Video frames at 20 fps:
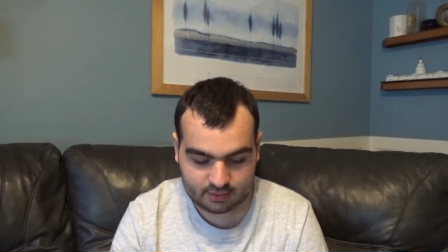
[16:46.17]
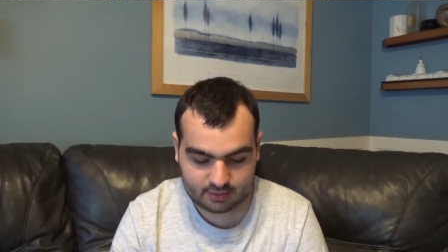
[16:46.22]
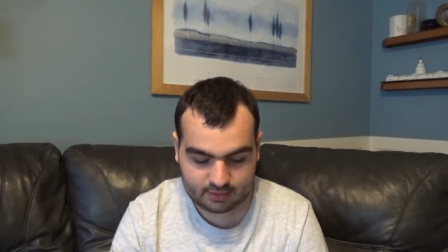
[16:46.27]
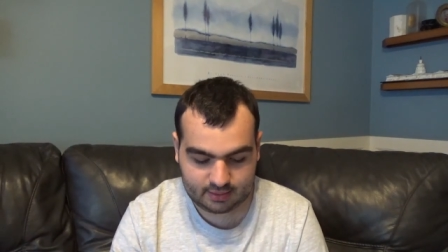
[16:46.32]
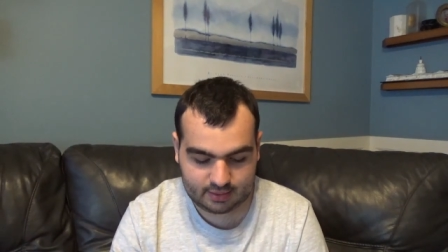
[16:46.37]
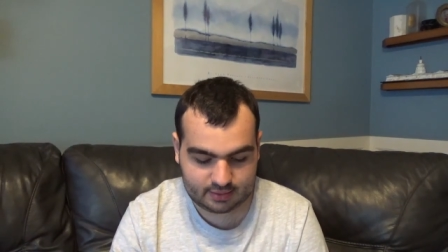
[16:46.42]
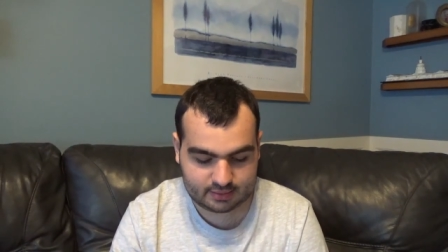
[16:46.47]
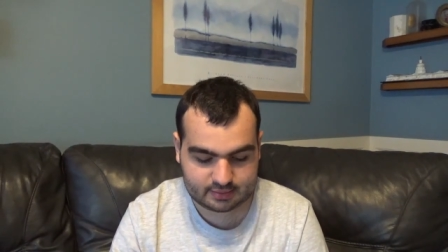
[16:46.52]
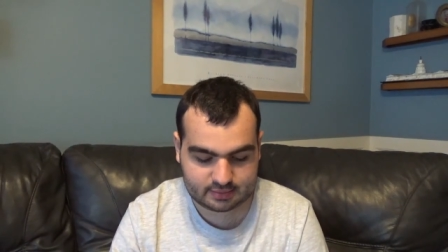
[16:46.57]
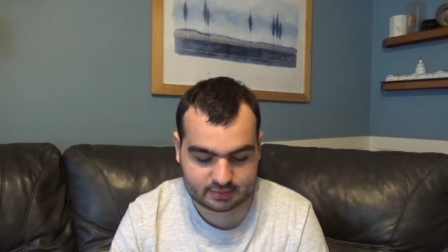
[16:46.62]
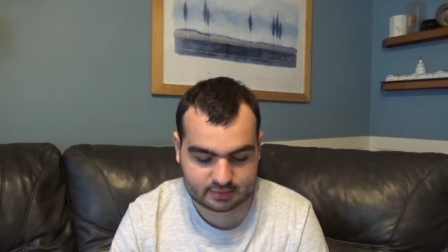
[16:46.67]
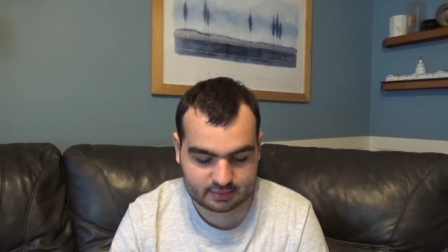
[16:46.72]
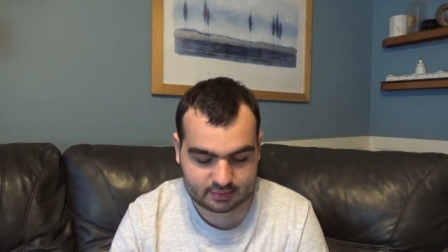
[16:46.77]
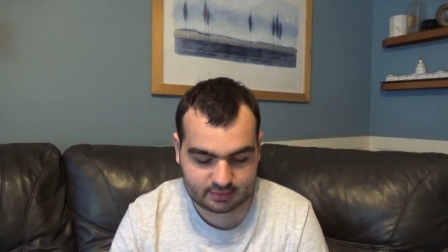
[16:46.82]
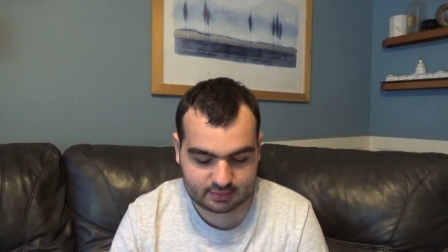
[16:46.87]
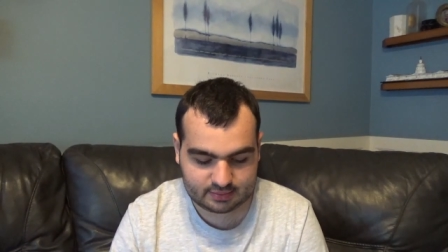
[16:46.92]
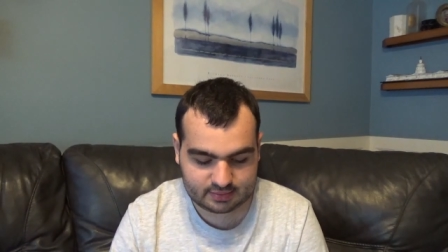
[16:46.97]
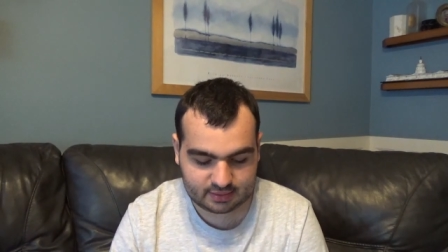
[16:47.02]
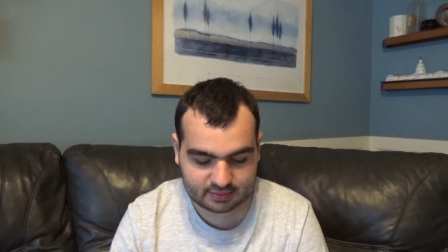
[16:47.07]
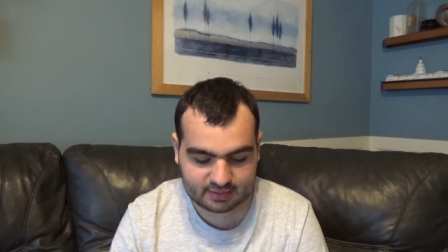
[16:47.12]
It's
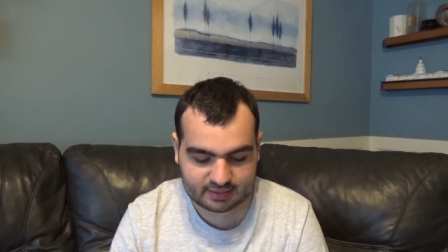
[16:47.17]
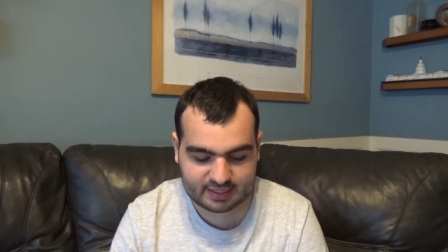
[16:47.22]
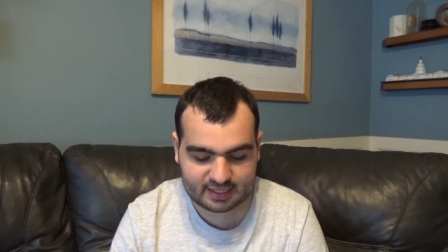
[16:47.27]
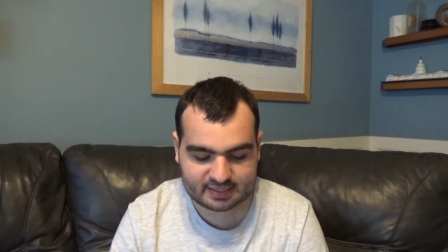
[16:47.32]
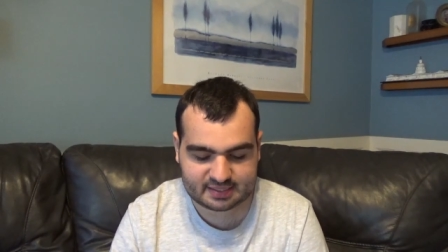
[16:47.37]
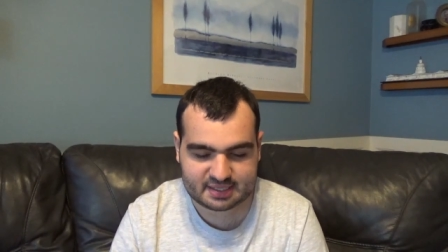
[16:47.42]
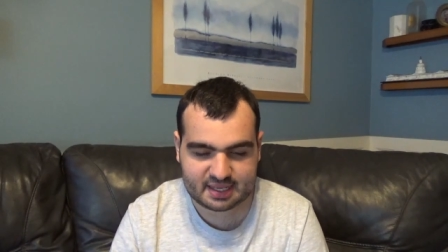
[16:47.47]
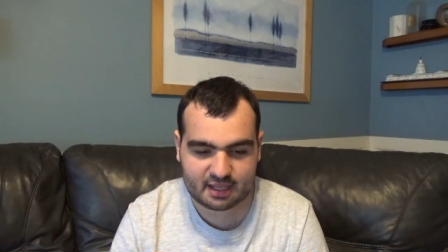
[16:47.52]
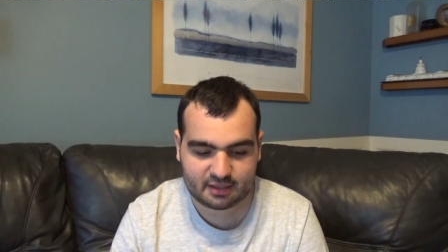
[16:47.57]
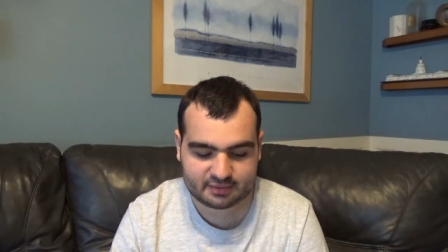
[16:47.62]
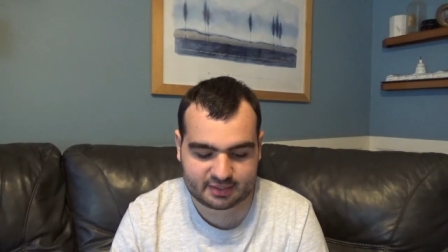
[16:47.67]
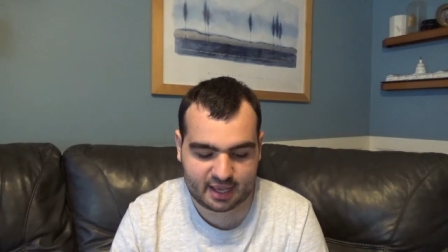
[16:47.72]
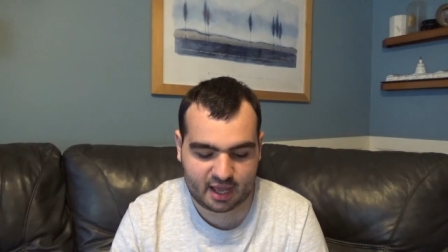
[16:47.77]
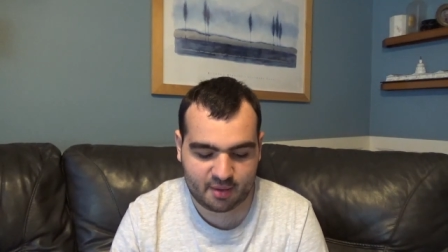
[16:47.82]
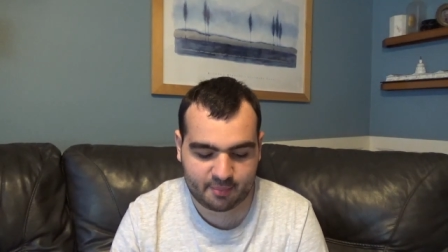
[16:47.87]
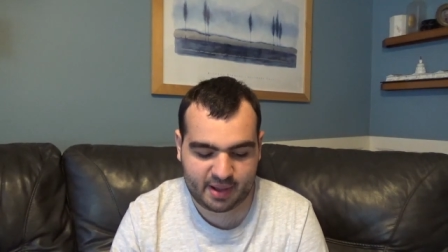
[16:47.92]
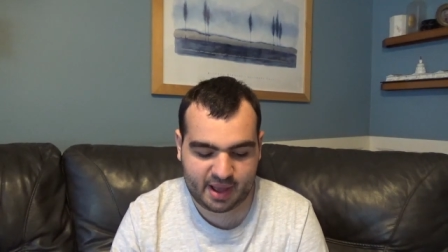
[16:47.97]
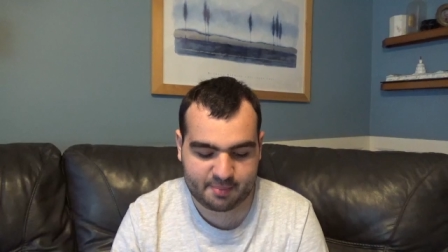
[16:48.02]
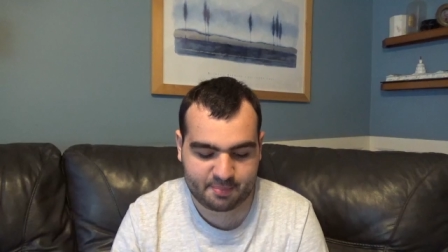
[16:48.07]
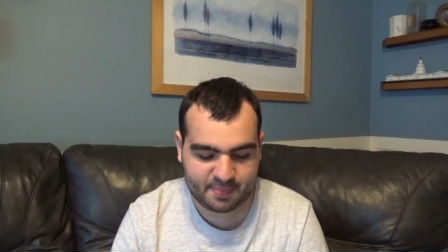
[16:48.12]
something that's held
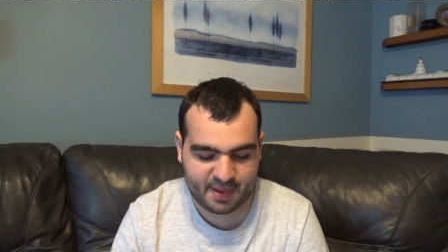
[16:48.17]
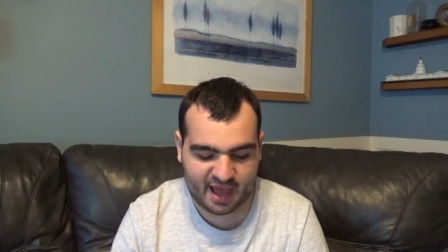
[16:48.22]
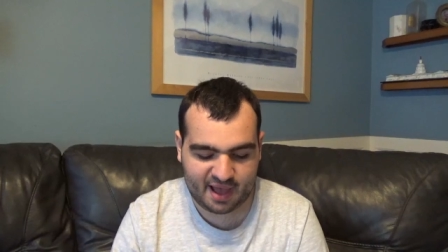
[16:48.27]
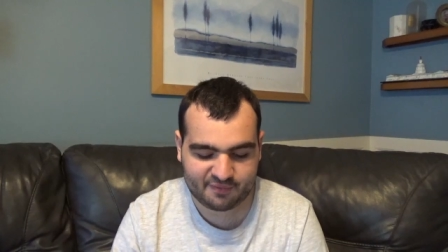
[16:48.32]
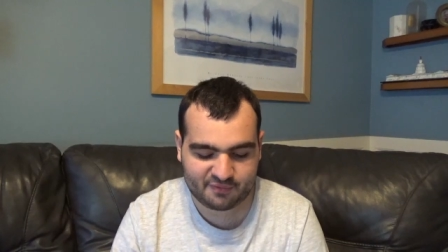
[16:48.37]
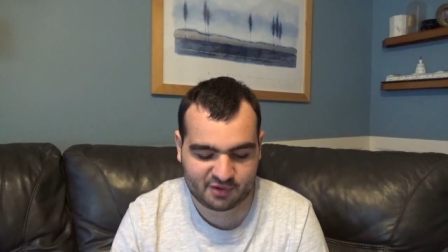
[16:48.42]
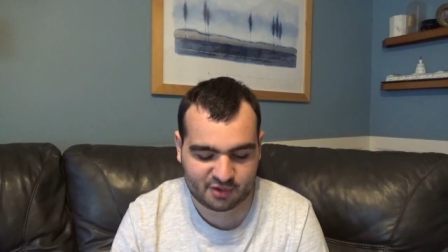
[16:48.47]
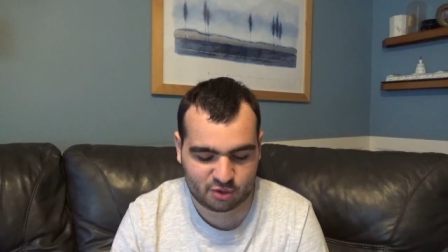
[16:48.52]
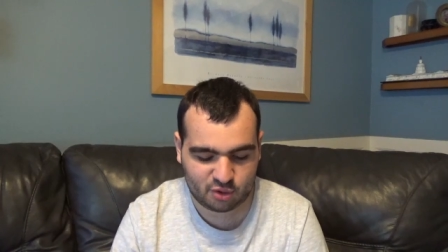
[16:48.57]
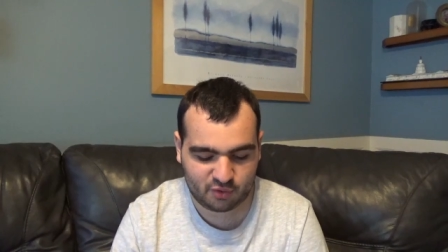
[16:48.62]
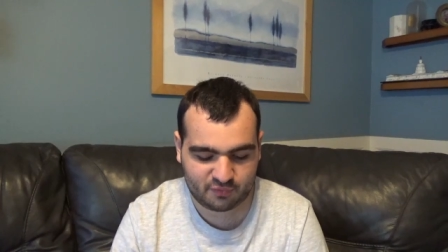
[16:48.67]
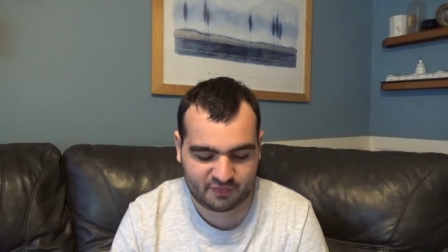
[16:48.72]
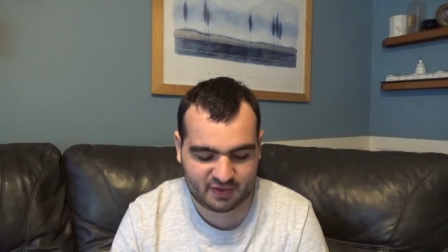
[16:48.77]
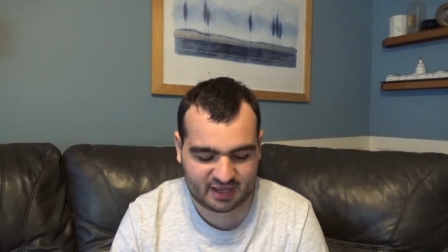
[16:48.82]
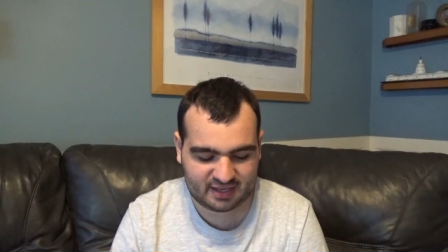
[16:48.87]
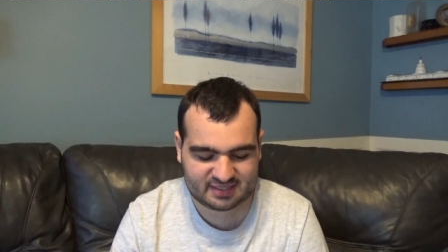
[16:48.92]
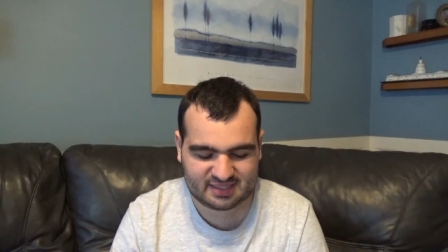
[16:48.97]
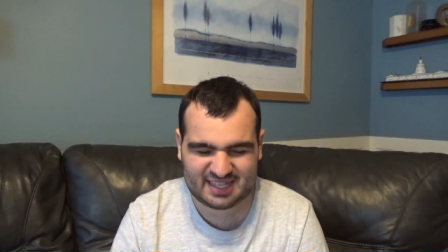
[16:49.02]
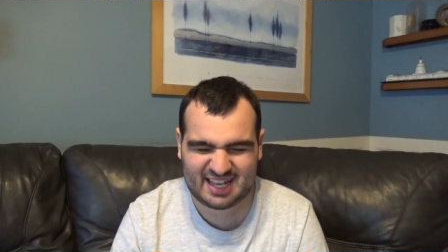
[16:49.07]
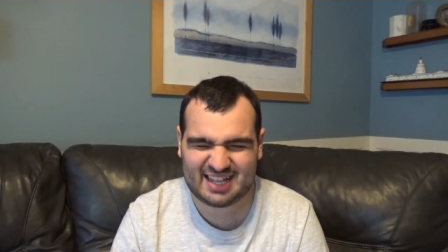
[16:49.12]
down by bad visual effects,